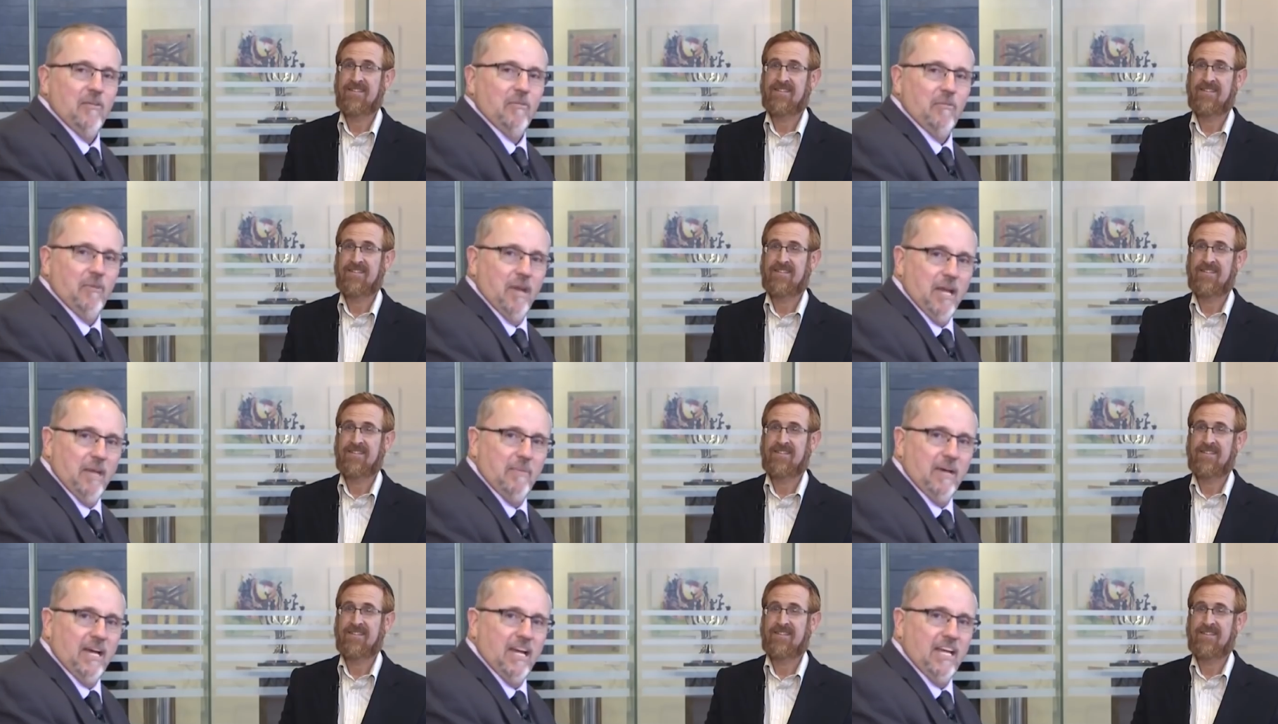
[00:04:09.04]

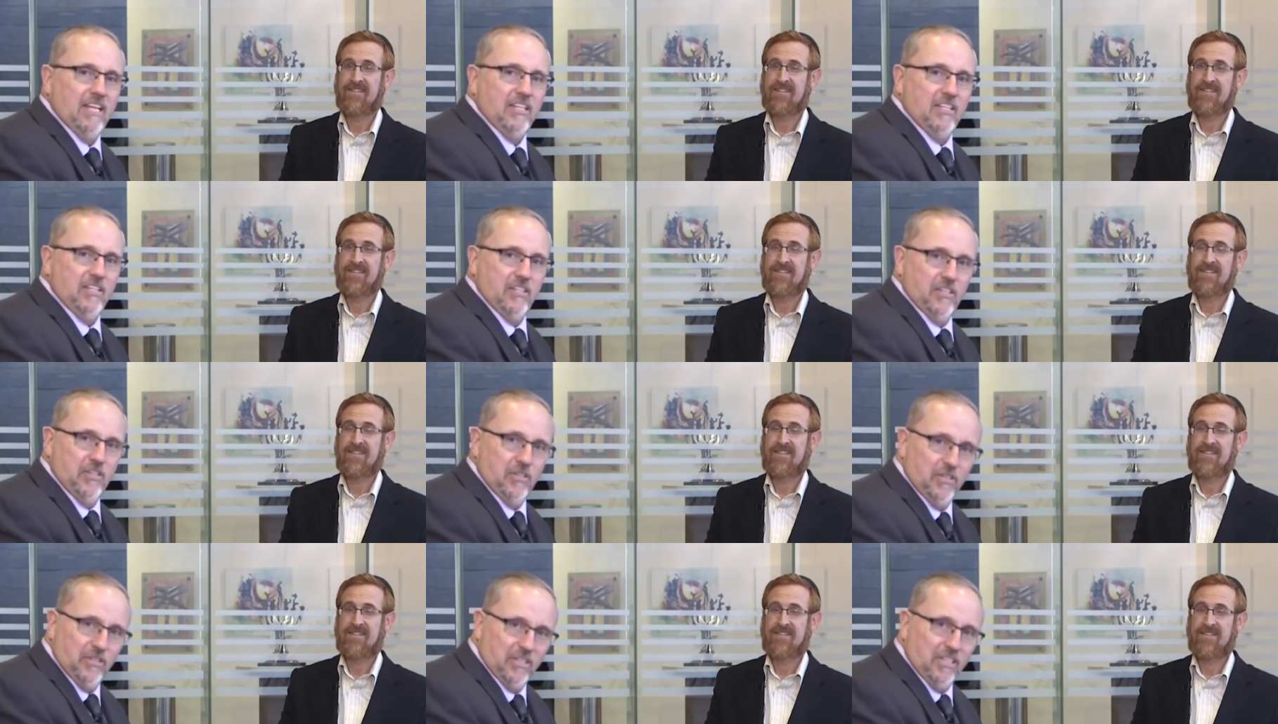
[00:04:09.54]
Speaker 1: Rabbi
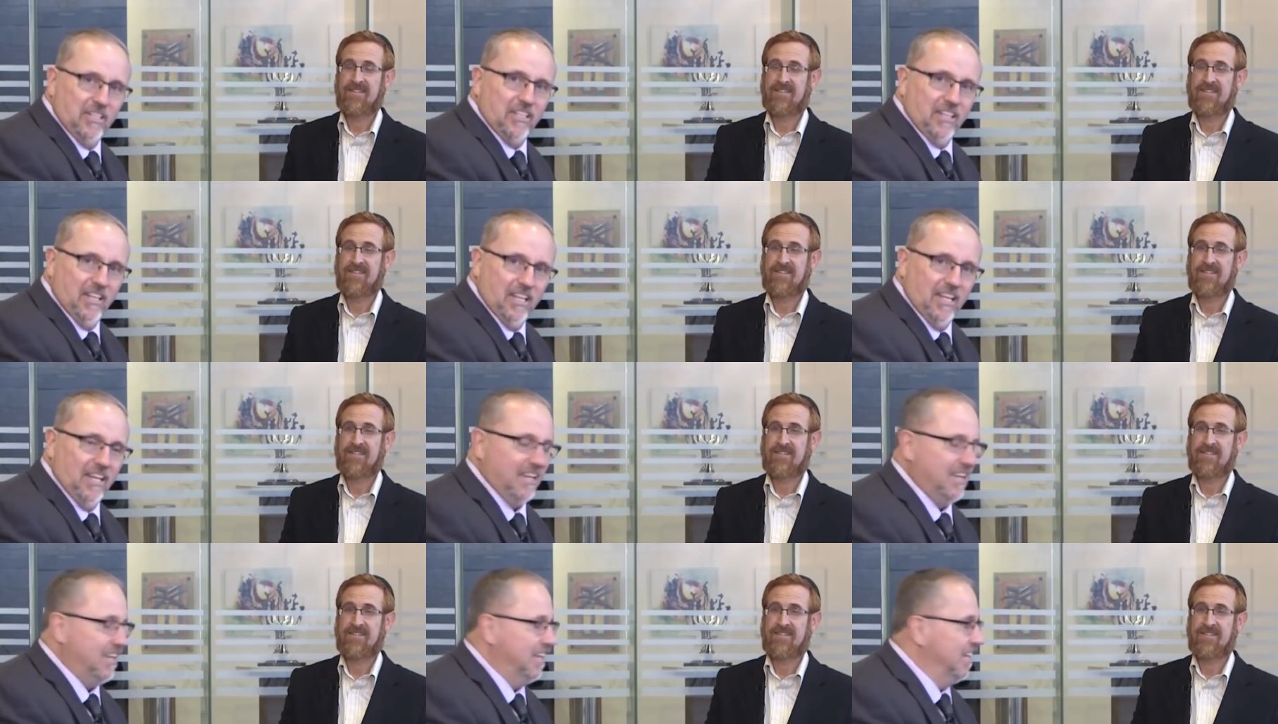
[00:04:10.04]
Yehuda
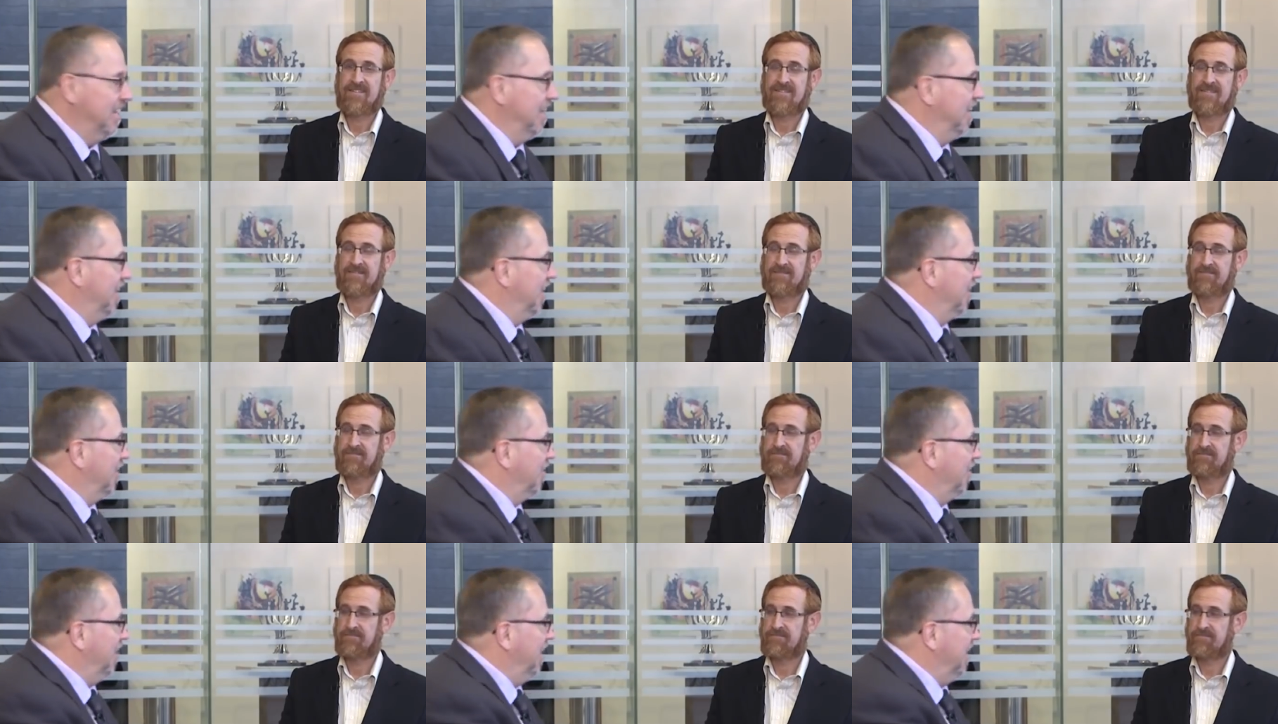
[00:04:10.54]
Glick,
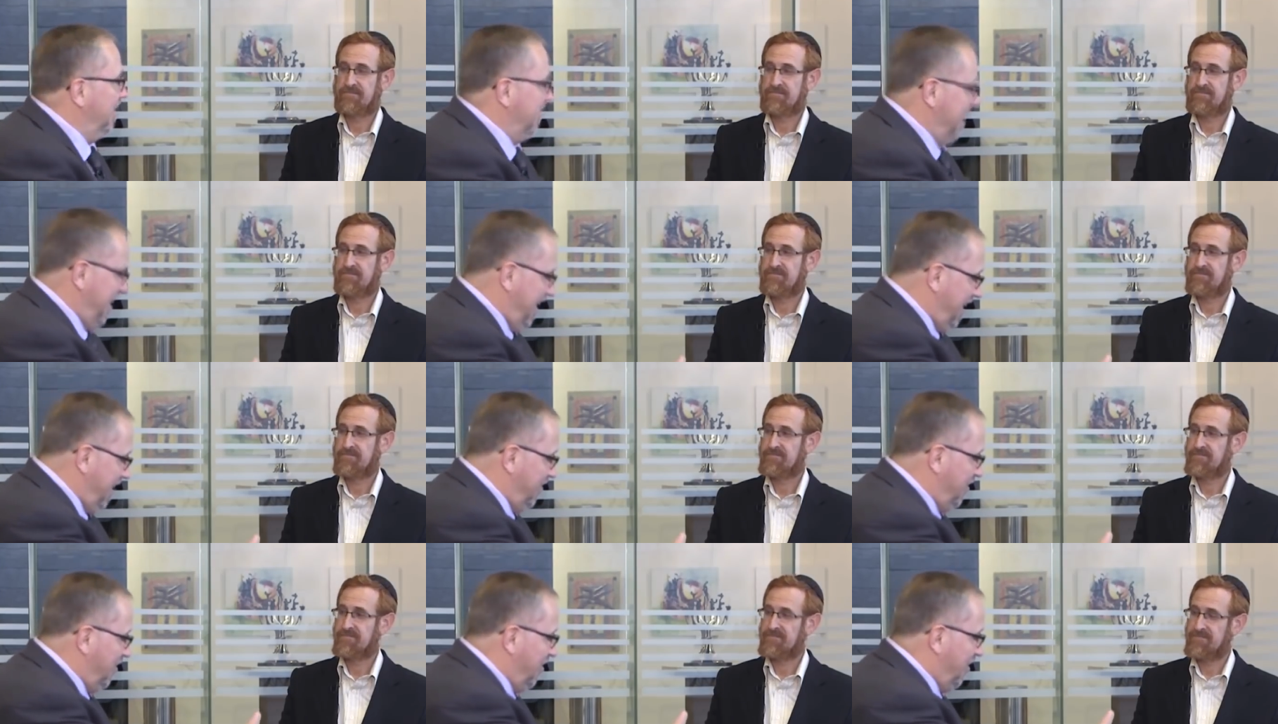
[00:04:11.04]
great to
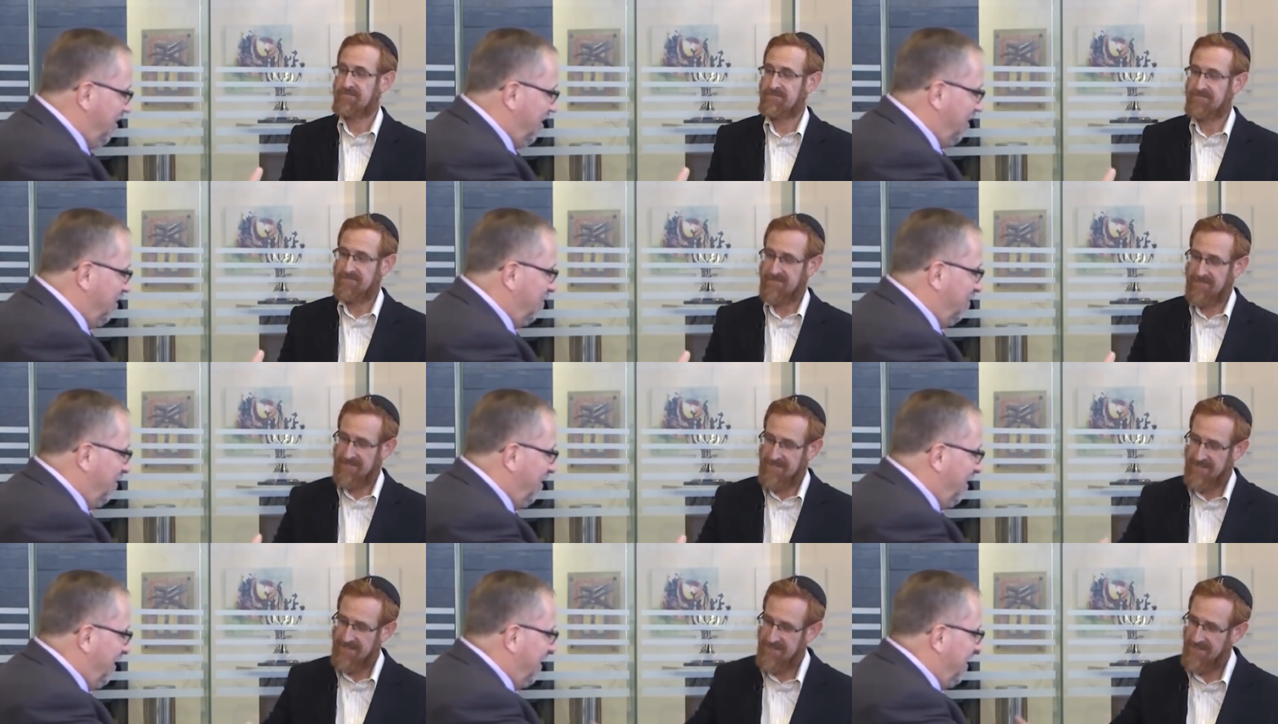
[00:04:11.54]
have you on the
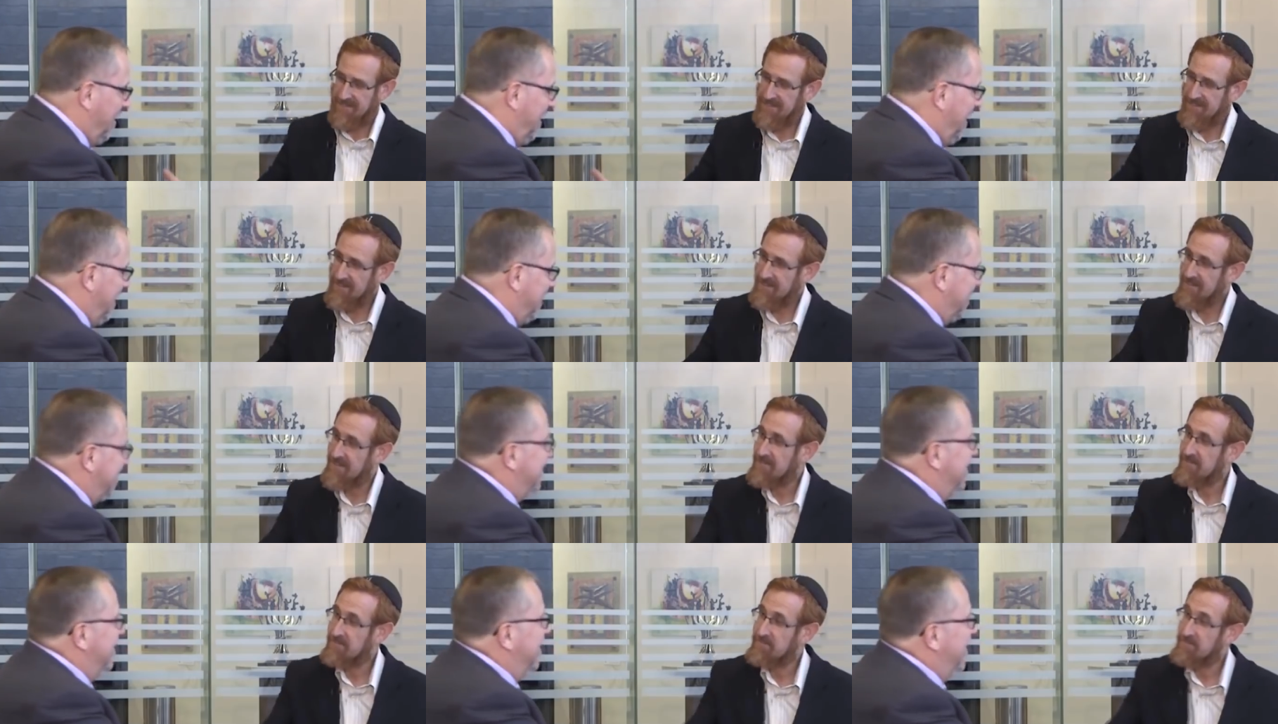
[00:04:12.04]

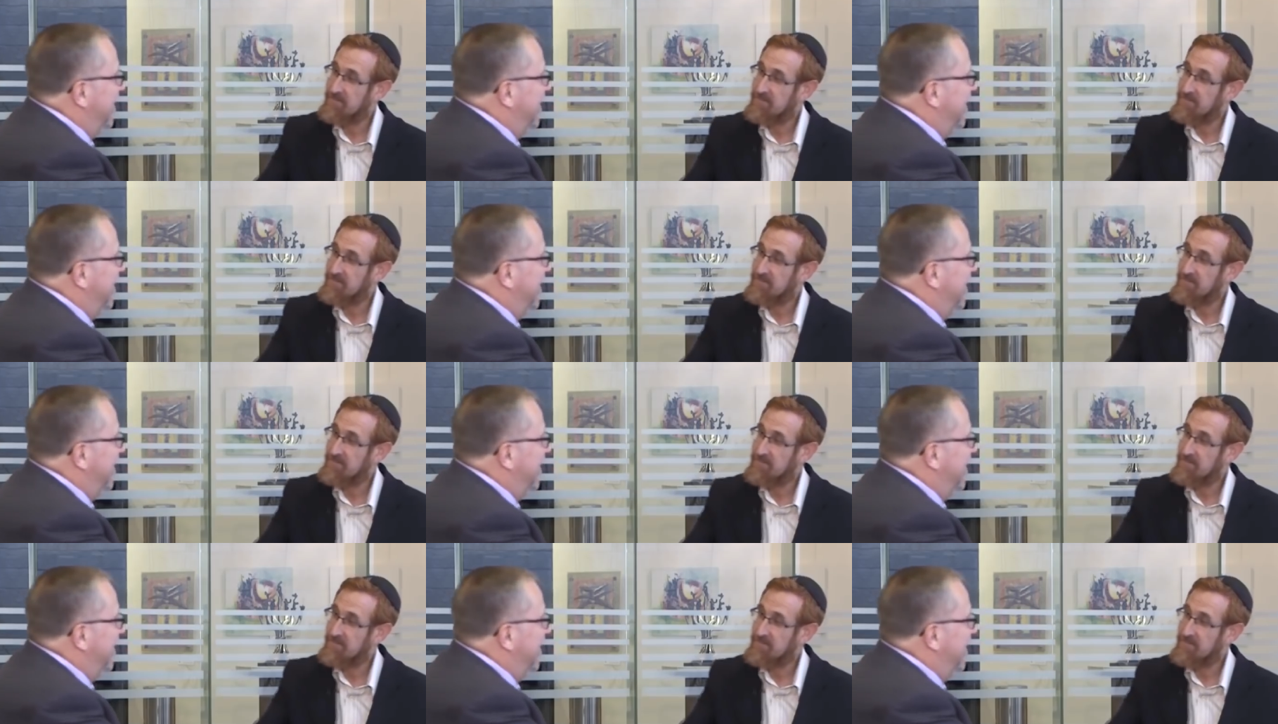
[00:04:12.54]
broadcast